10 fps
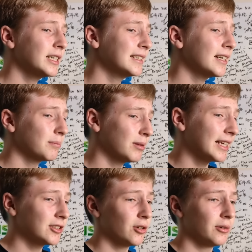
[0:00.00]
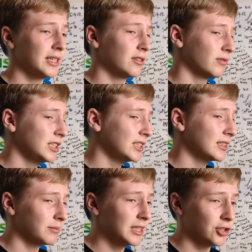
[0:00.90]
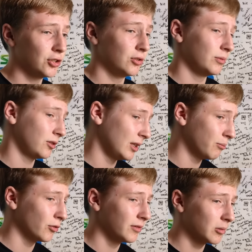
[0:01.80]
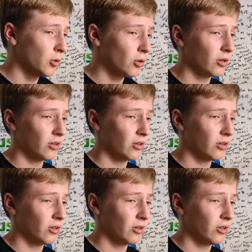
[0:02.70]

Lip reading: I started plateauing and reaching some issues with improving more.